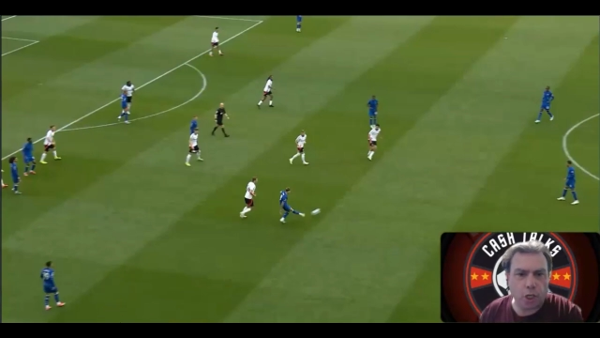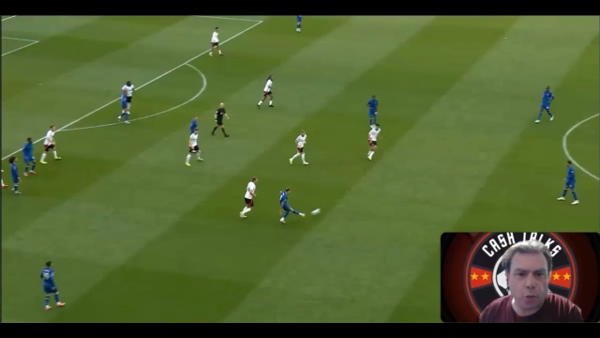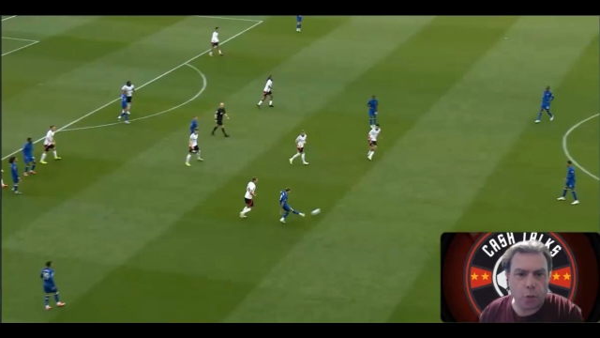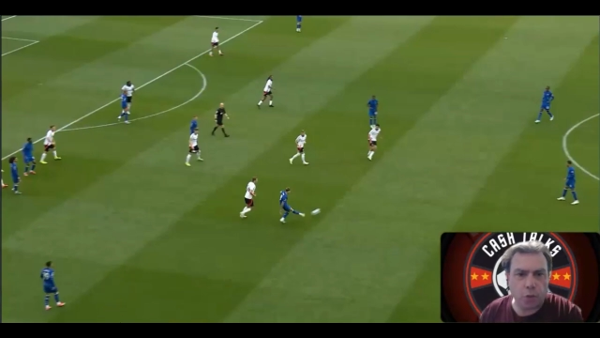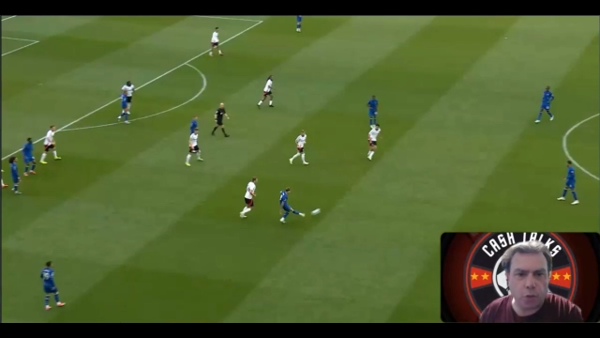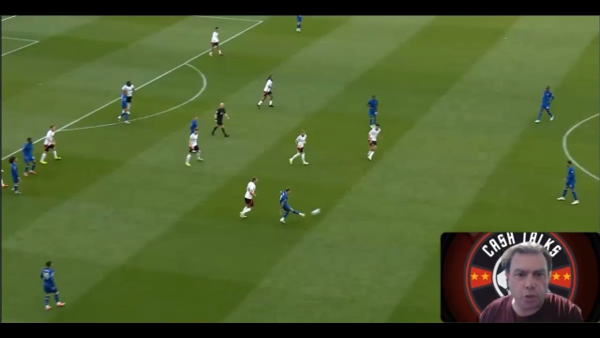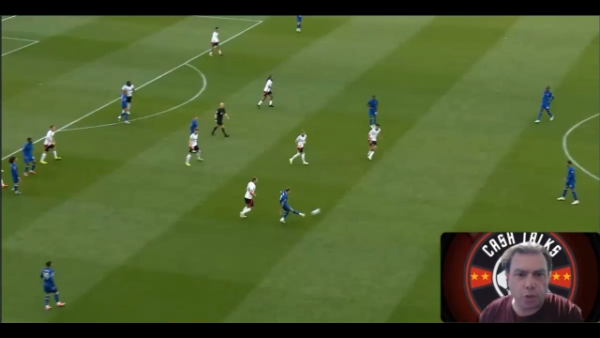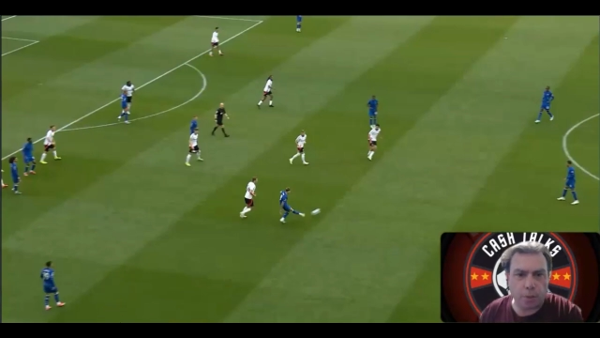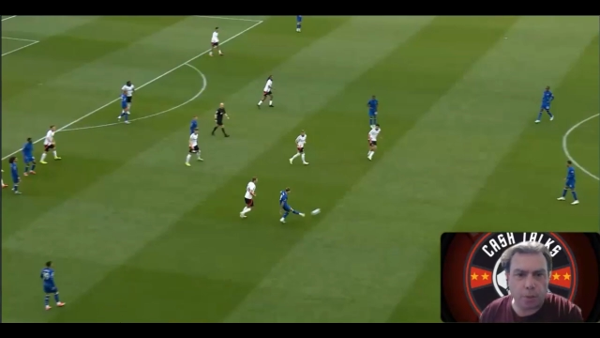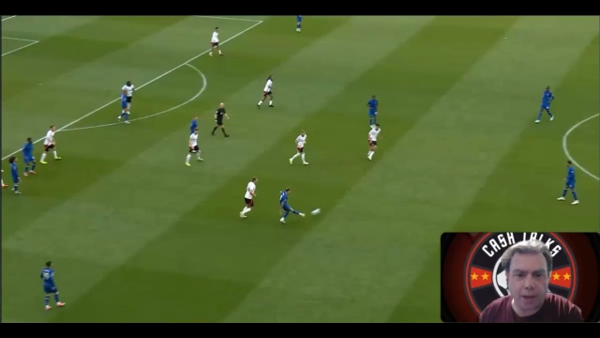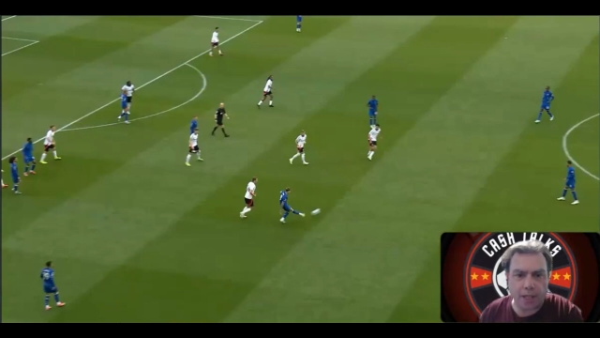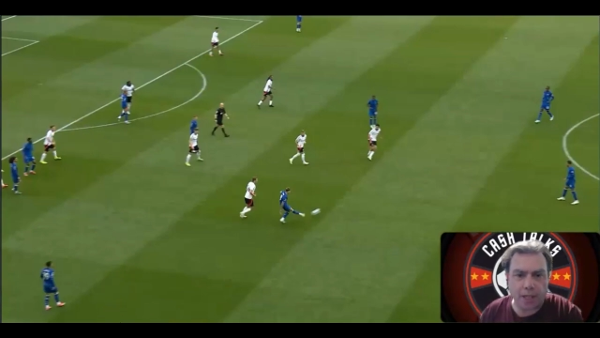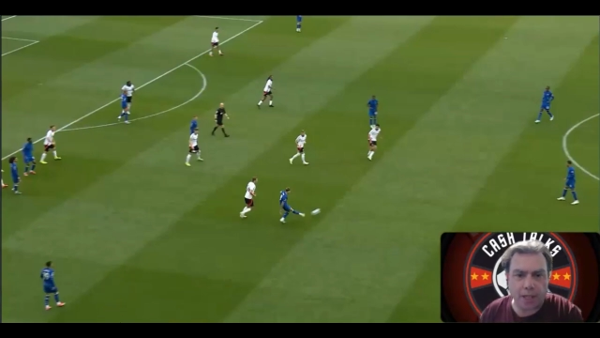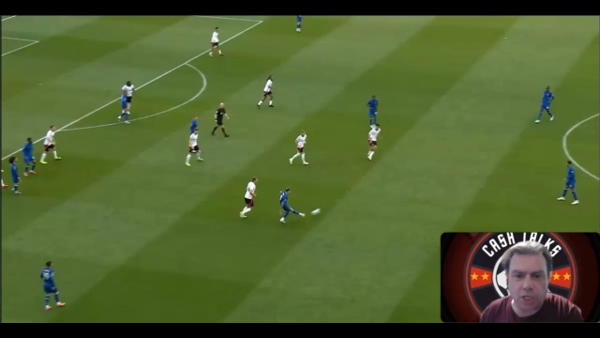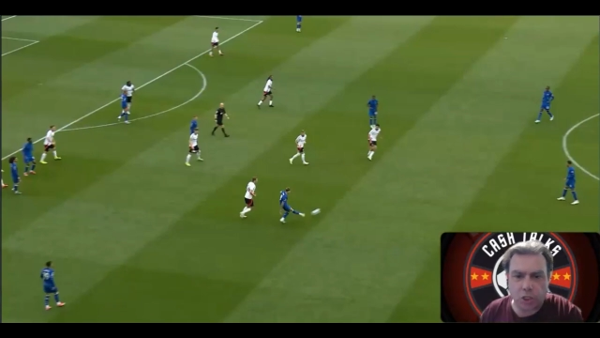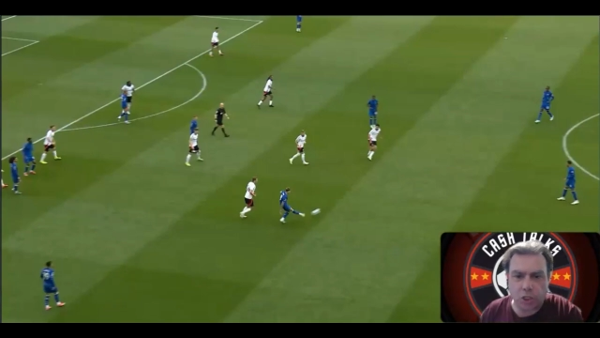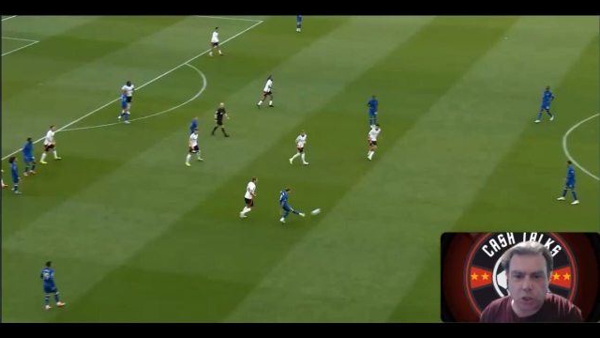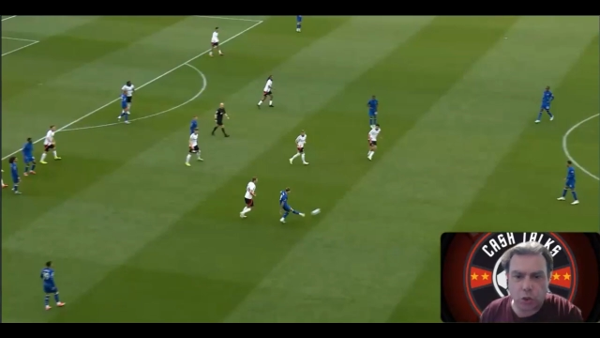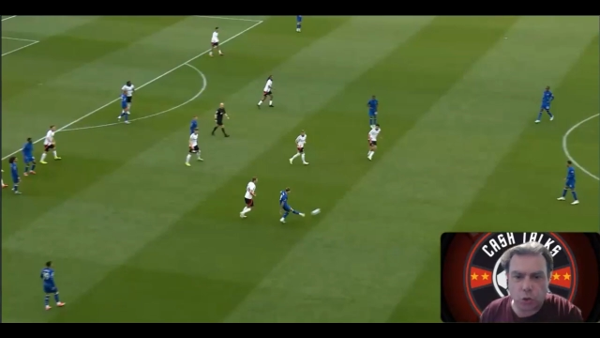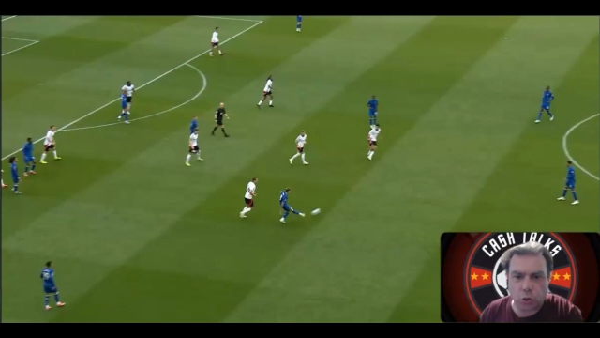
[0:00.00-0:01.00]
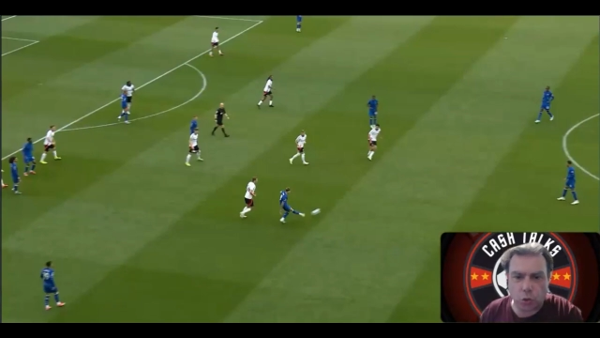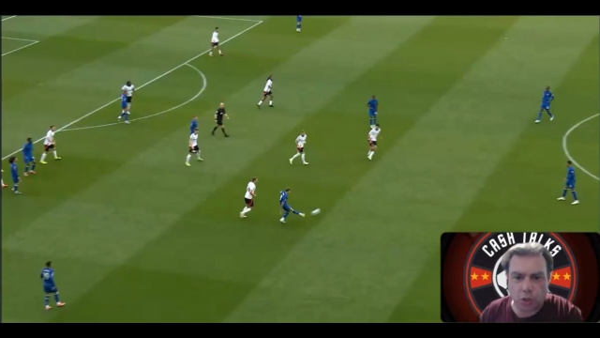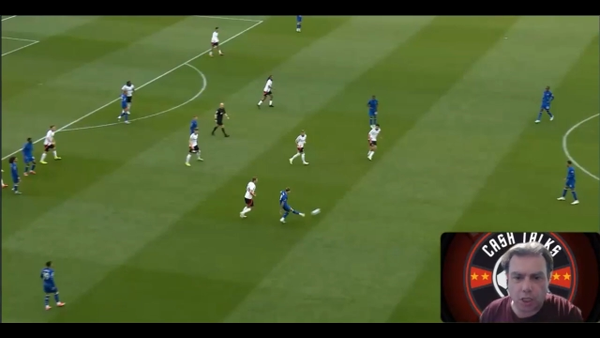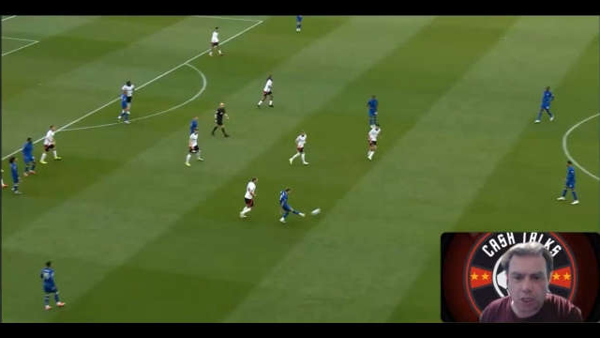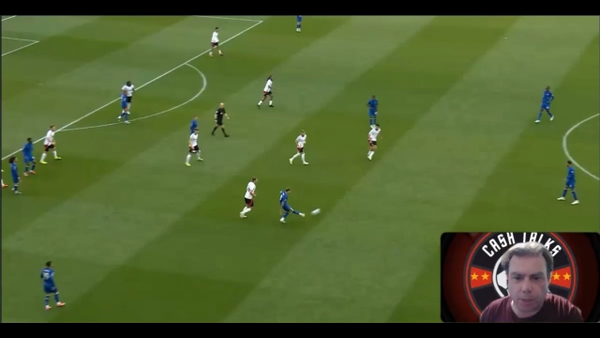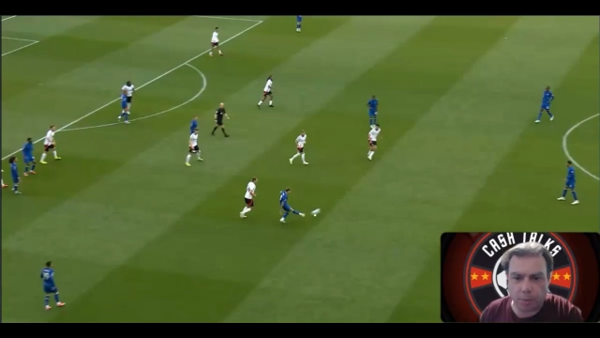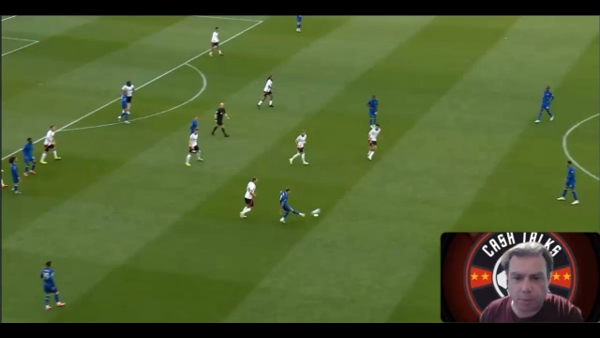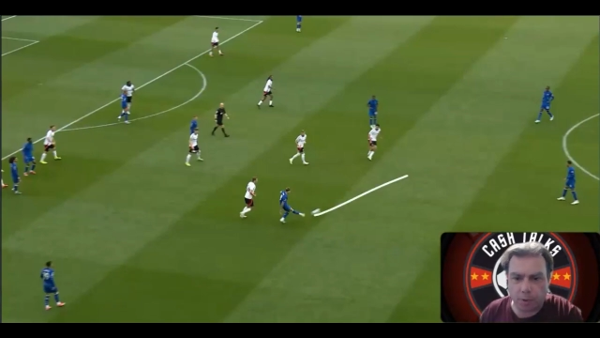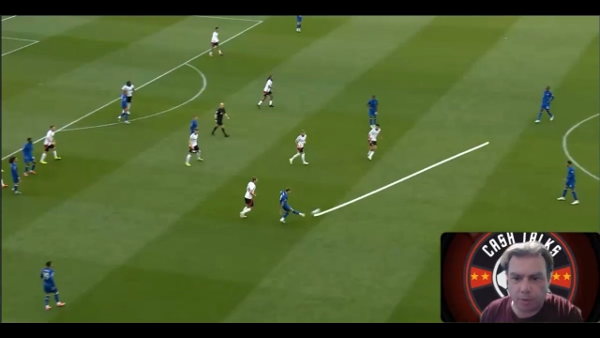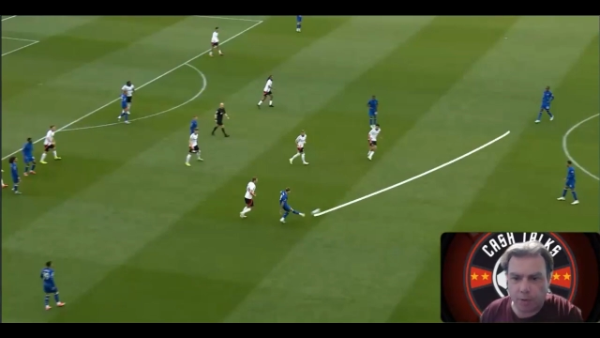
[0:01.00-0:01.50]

I want you to pay attention to a couple